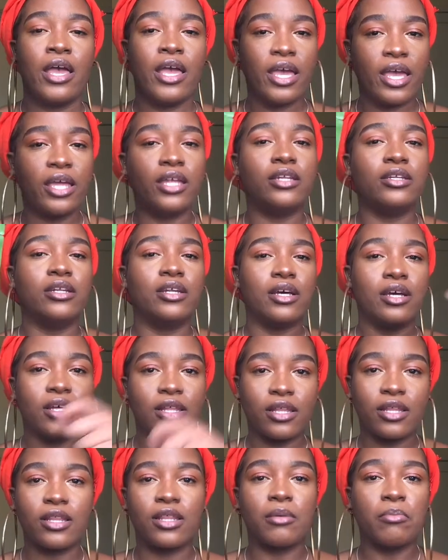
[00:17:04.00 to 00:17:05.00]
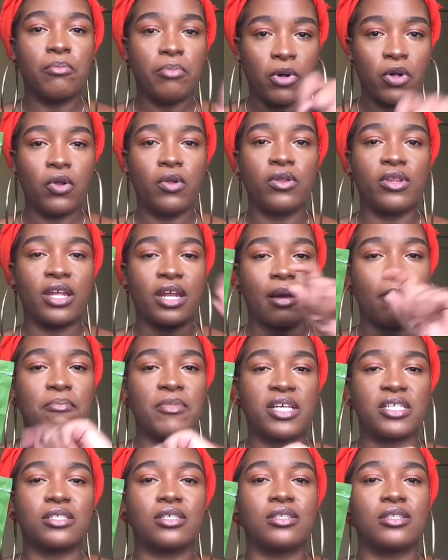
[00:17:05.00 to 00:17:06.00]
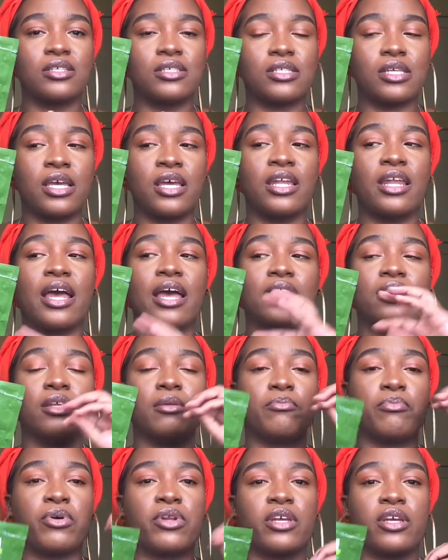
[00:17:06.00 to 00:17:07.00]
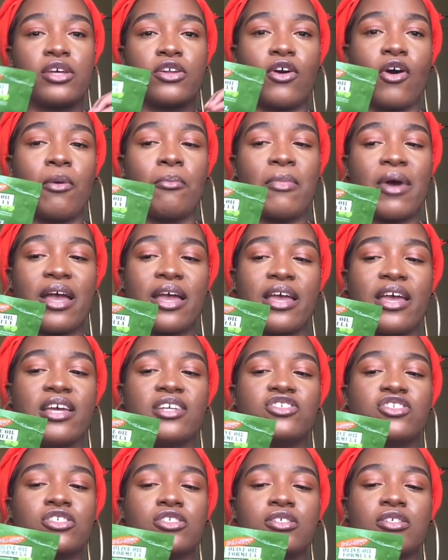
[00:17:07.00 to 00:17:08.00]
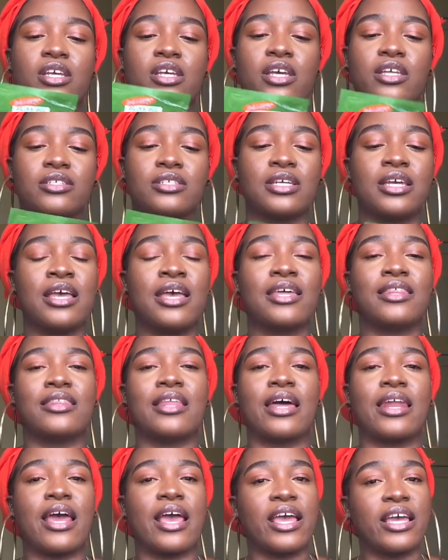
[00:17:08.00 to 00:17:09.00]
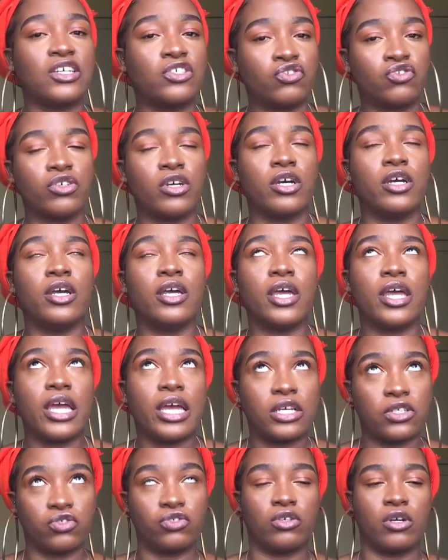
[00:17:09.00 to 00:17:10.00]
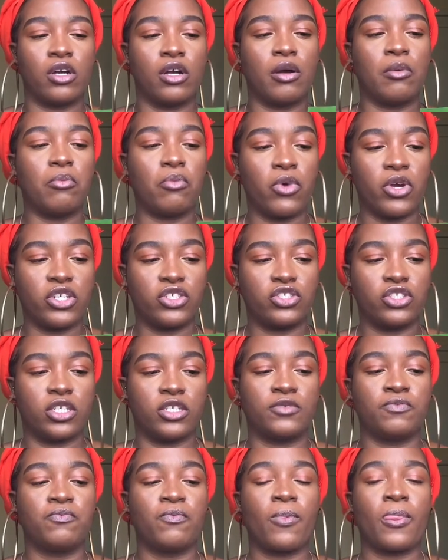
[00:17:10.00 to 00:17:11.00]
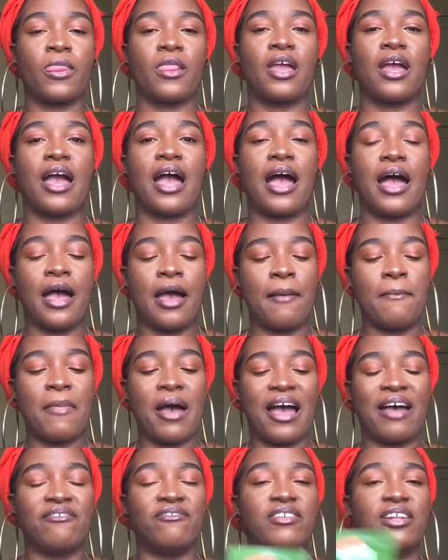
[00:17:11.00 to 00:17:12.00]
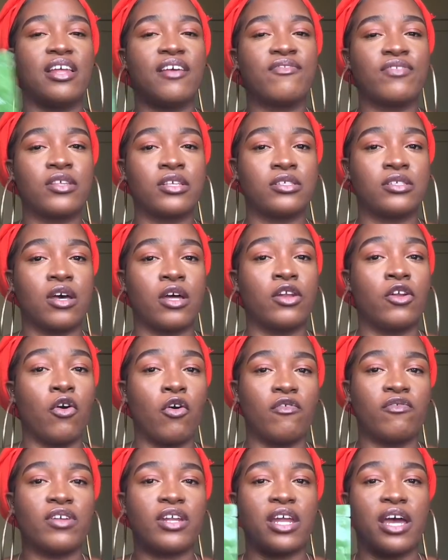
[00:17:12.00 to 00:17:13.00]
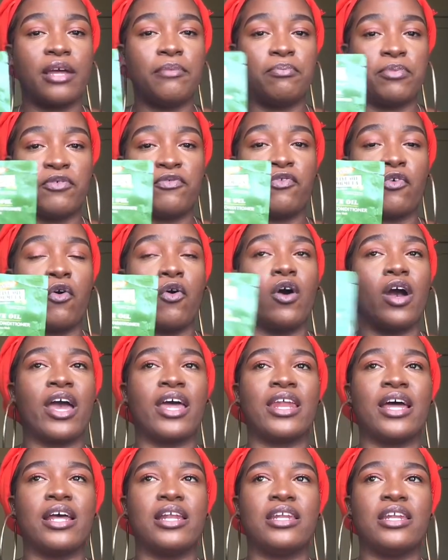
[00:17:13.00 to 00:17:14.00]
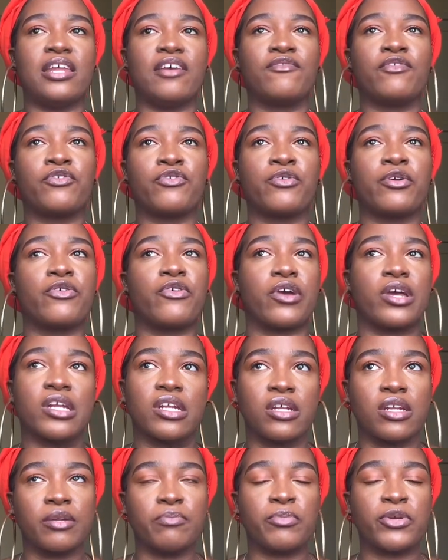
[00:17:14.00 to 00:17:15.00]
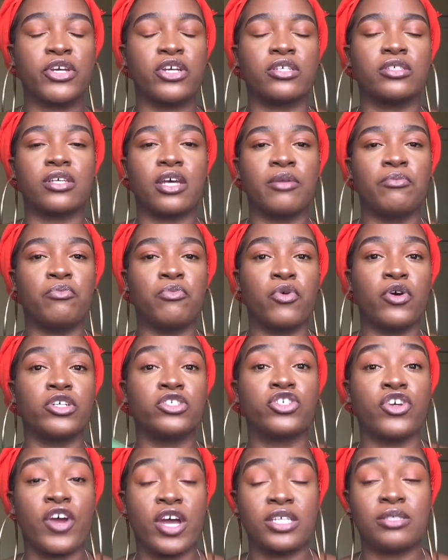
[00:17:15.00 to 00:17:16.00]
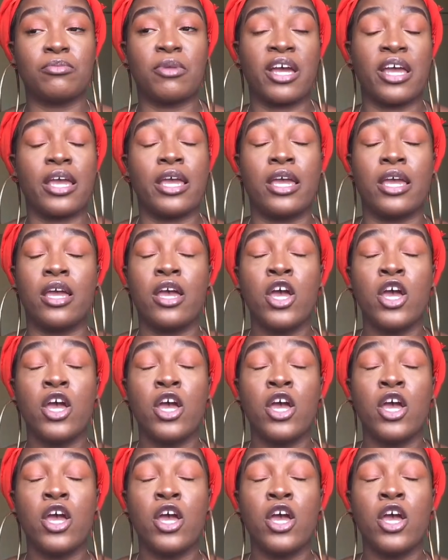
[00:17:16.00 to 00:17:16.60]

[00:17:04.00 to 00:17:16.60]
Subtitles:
in the bowl that I'm mixing this in, and then putting it on my hair just to get that extra moisture. I've left this on overnight before, and I never regretted it because it moisturized my hair